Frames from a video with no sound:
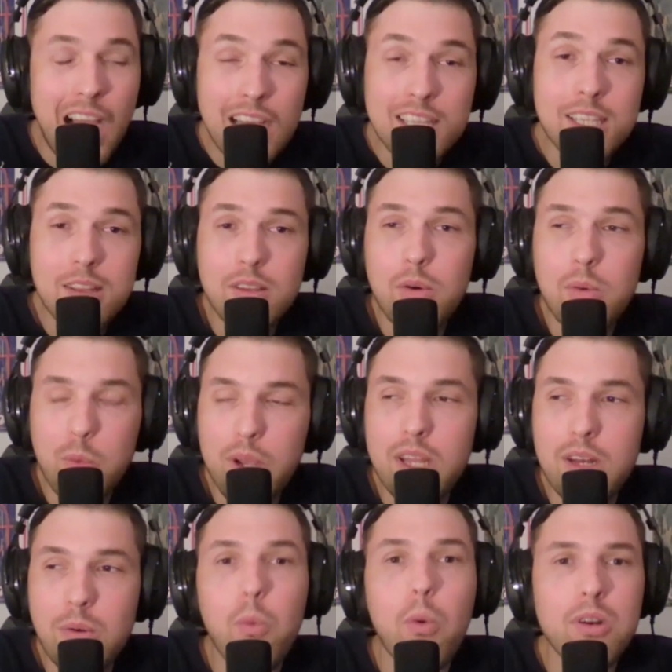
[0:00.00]
I think they'll
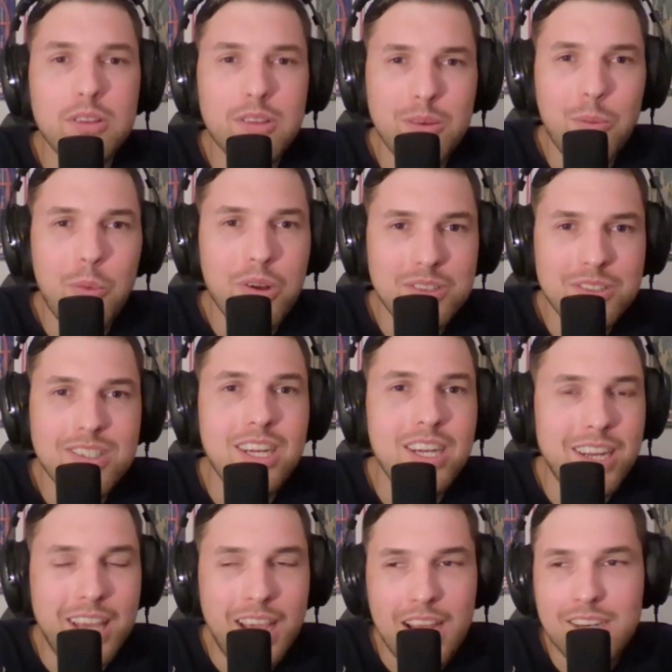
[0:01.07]
win one of the ones in
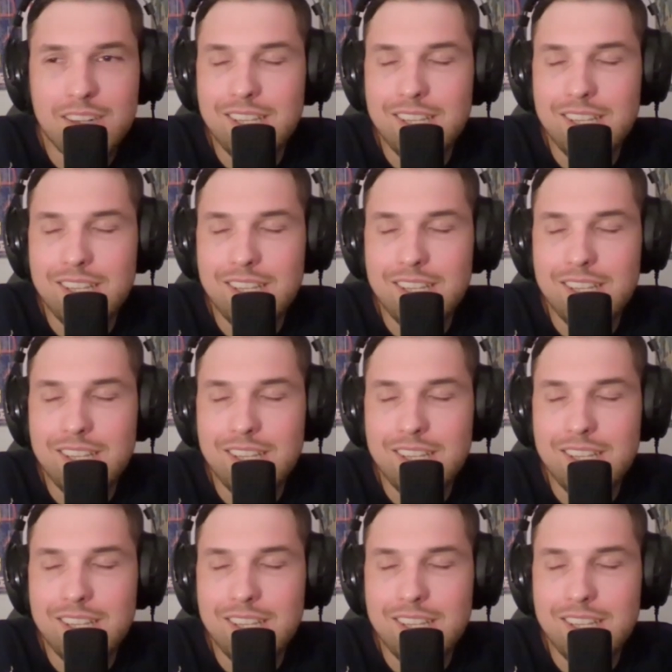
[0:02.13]
Indiana.